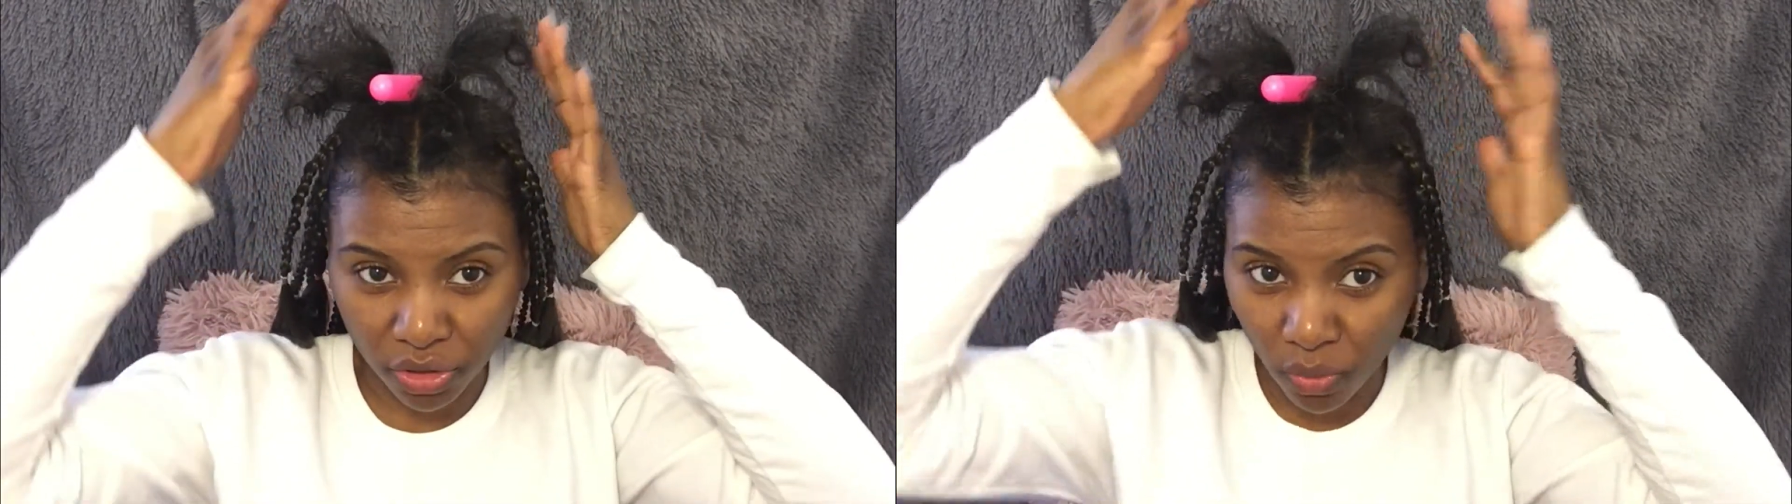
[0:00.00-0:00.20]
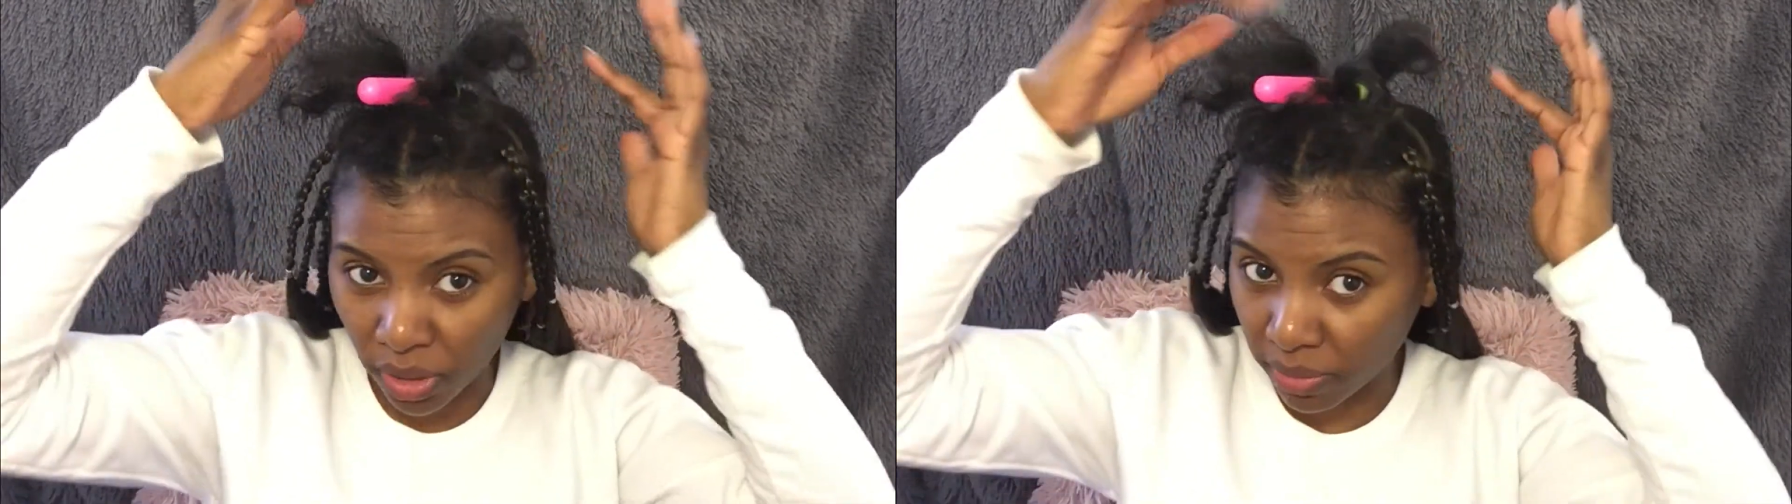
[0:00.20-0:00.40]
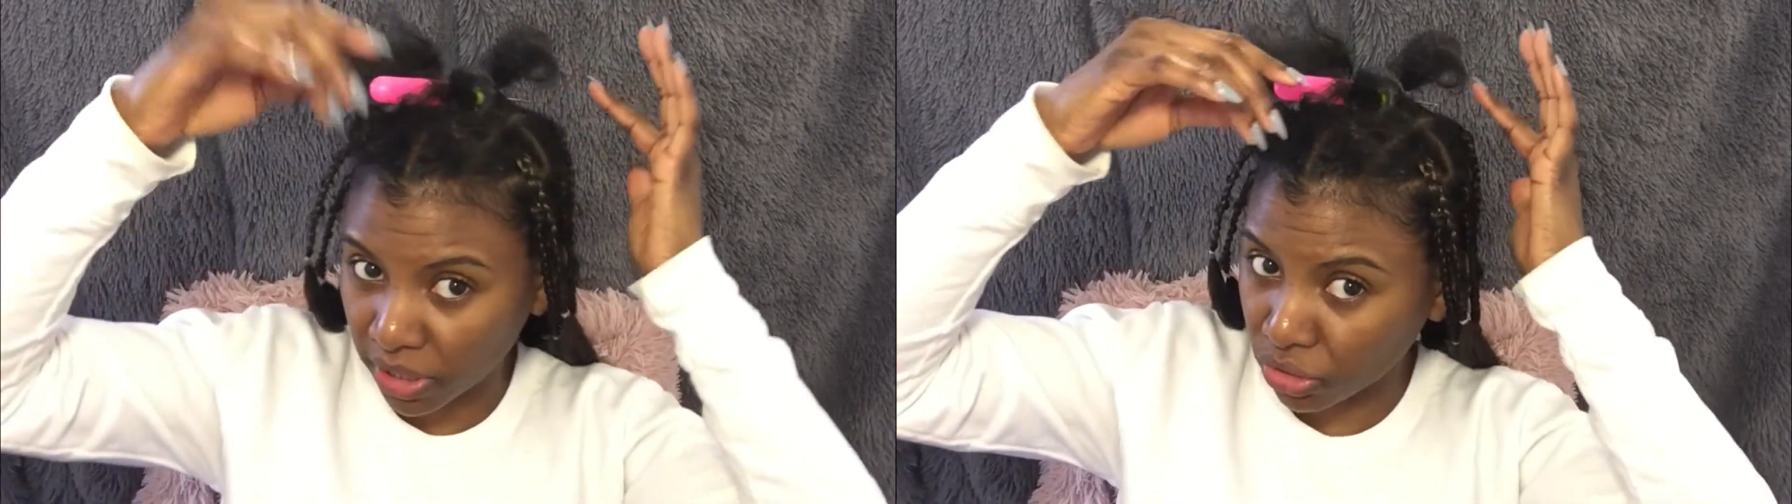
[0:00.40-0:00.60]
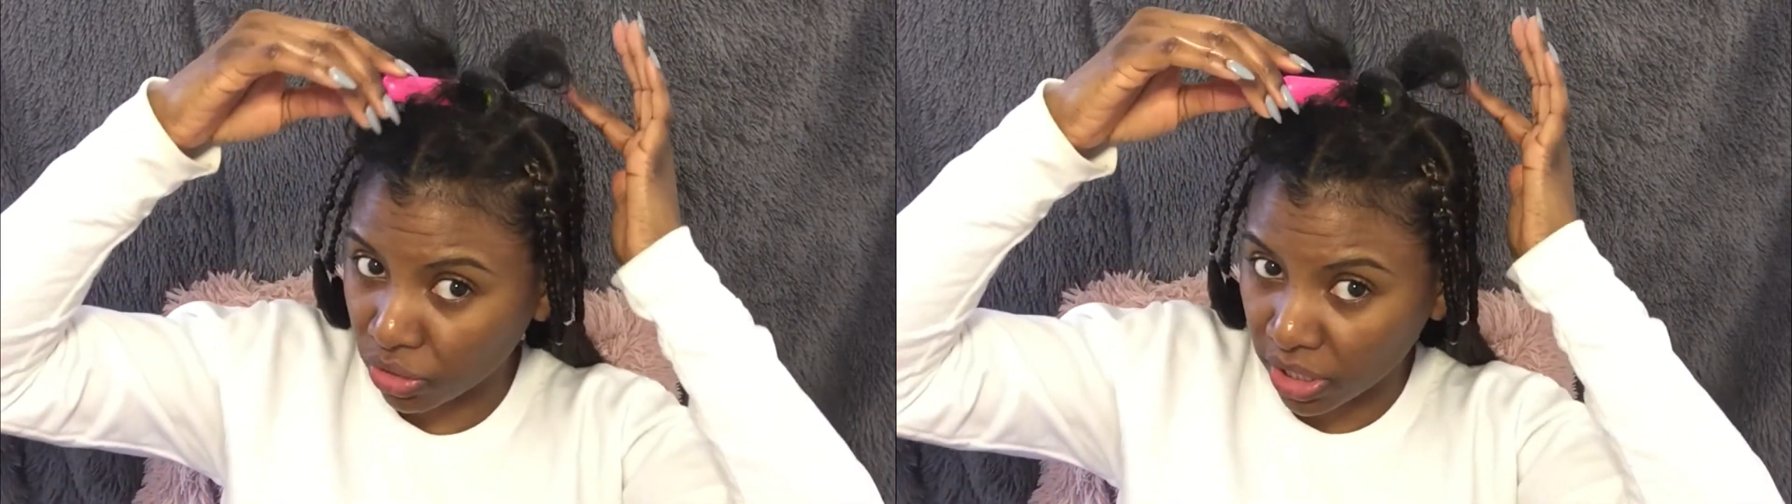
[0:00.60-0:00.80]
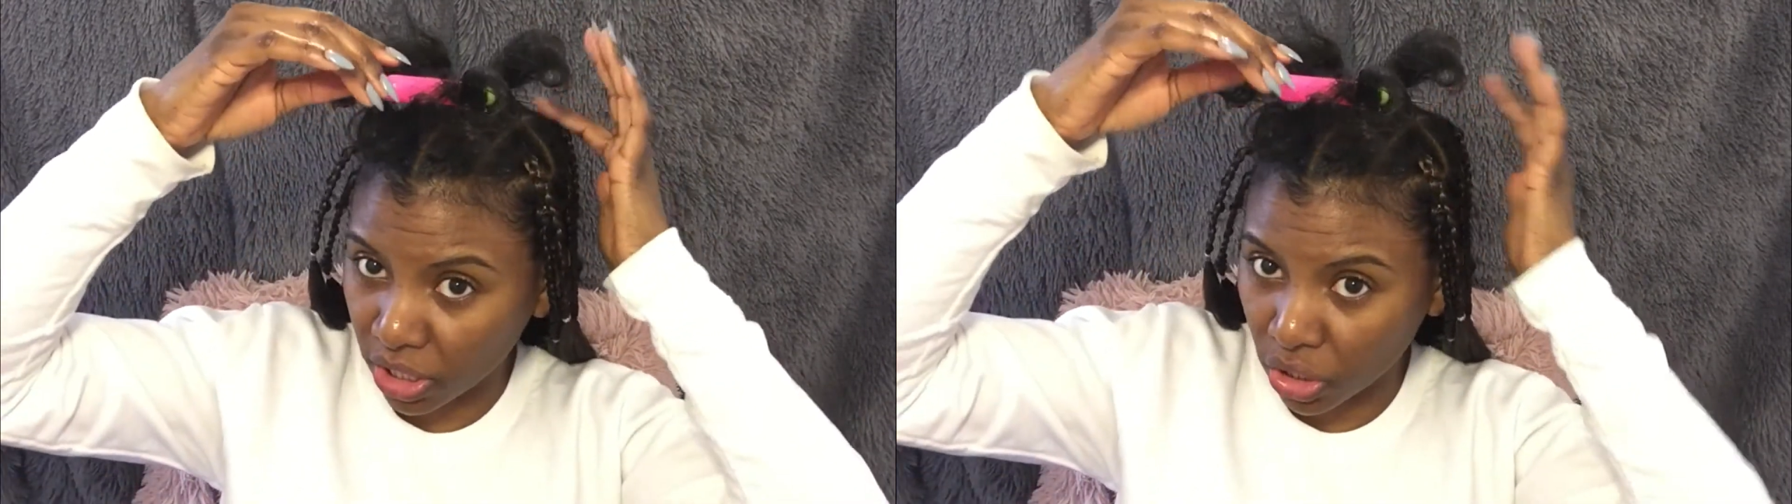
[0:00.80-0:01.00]
you wanna make sure
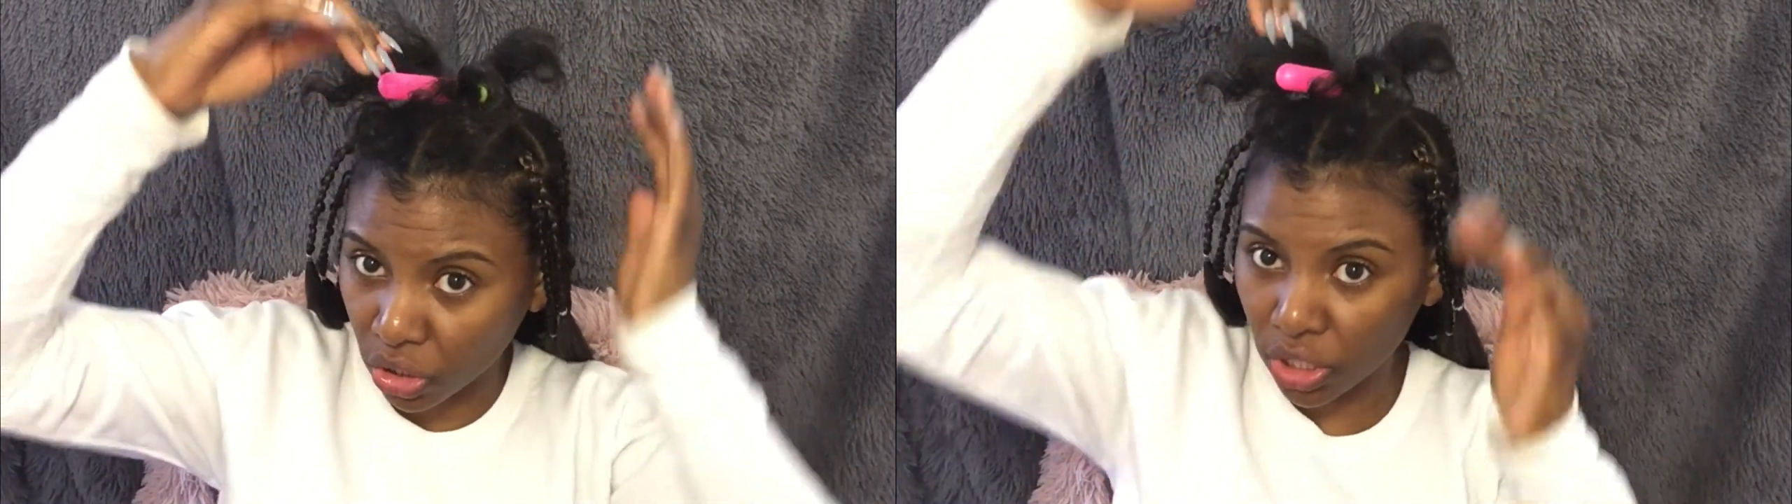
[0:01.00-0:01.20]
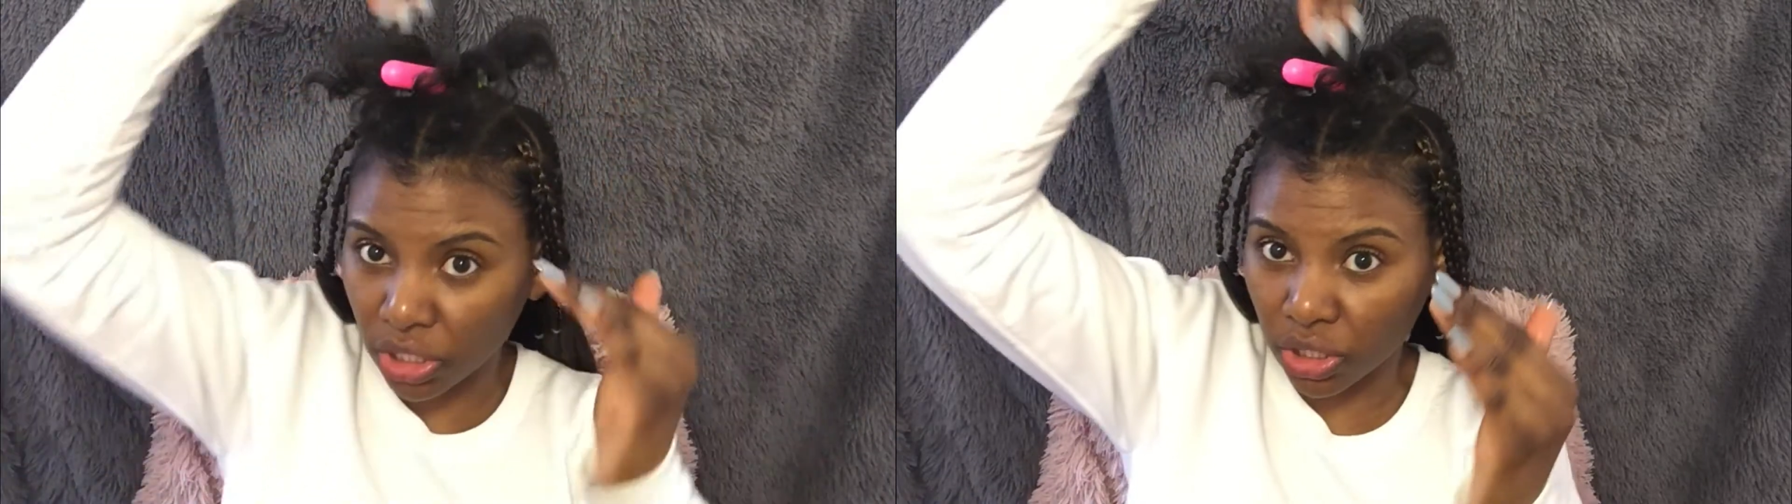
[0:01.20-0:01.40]
that the hook is